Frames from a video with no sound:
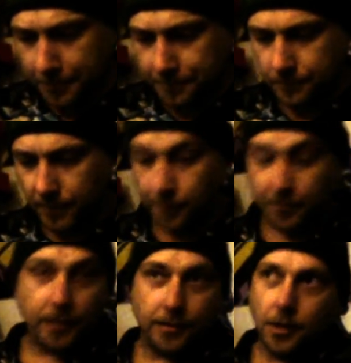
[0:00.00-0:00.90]

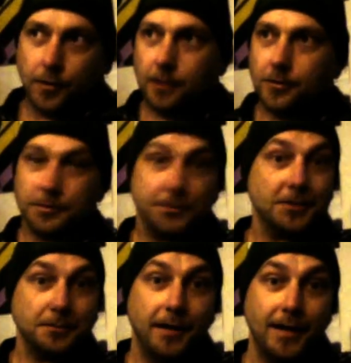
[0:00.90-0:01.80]
I don't think
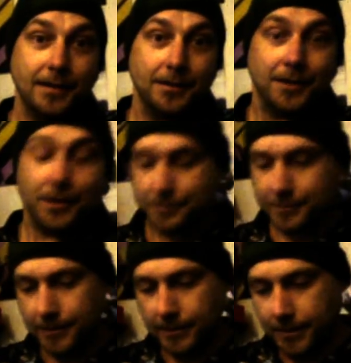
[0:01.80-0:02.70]
that
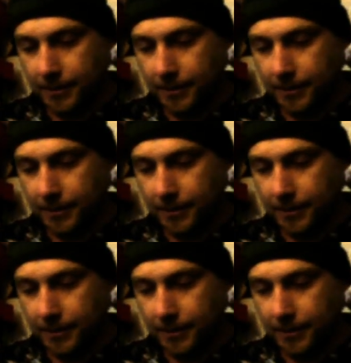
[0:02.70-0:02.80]
was his.